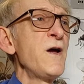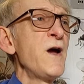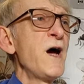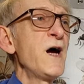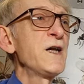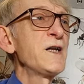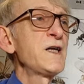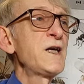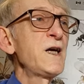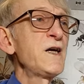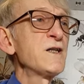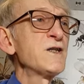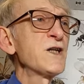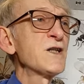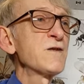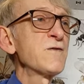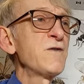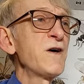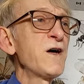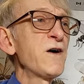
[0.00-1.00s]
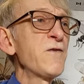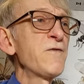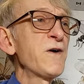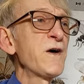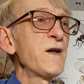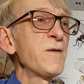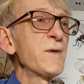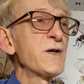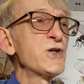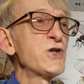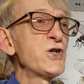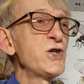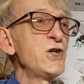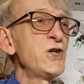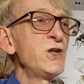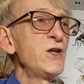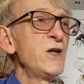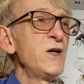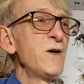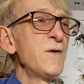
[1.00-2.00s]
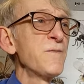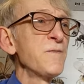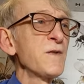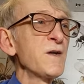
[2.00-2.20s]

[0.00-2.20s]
And here, just very funny machine,